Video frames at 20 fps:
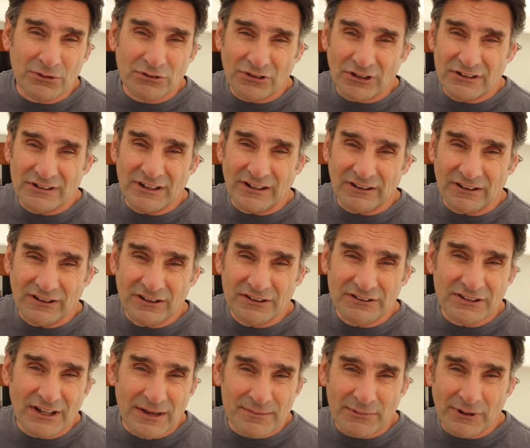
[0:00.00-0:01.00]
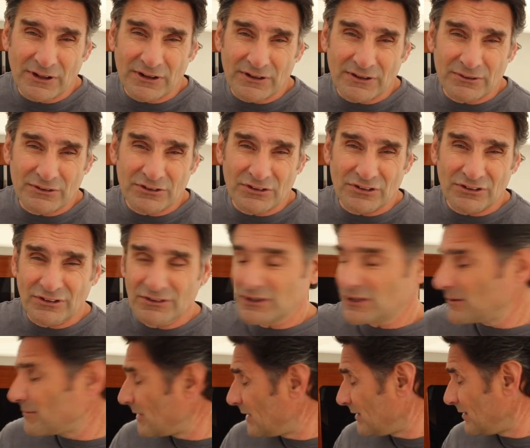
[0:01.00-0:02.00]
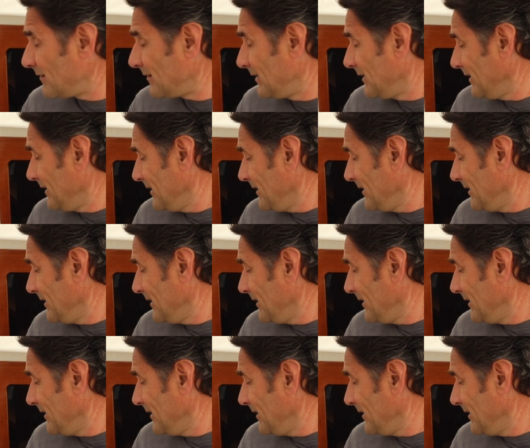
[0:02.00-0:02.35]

which I did a long time ago, which is only about